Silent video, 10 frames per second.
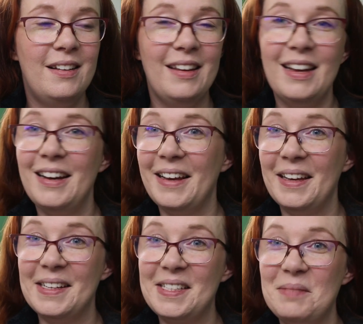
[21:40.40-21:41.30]
yeah, I
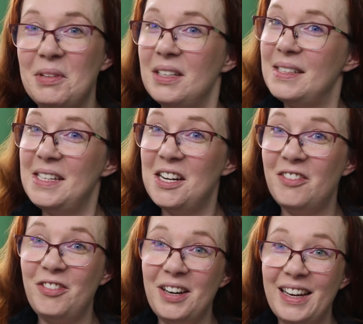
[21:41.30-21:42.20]
guess I'm gonna see how
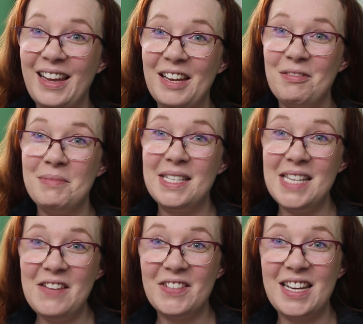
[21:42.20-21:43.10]
far I can get with my
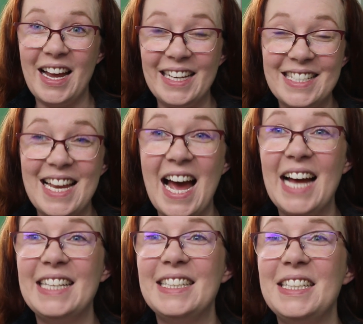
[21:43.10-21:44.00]
sleeve tonight.
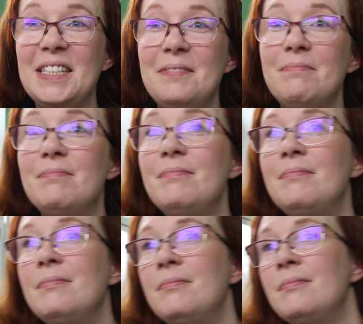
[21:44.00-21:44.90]
And
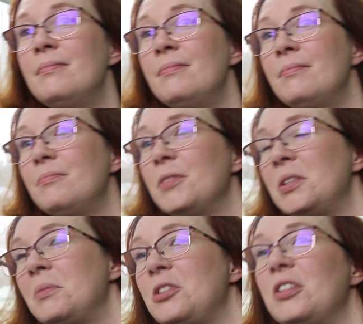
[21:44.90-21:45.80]
what
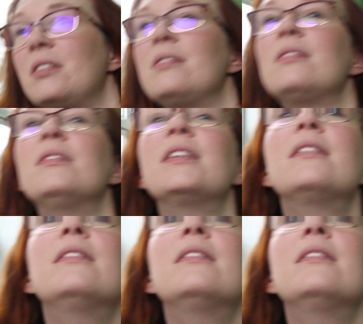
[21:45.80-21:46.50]
are my chickens doing?